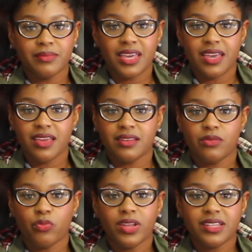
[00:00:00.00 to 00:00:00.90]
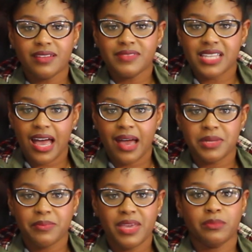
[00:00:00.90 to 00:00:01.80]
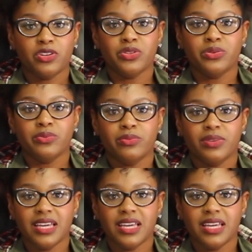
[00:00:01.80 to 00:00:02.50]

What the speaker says: in well enough time to be able to do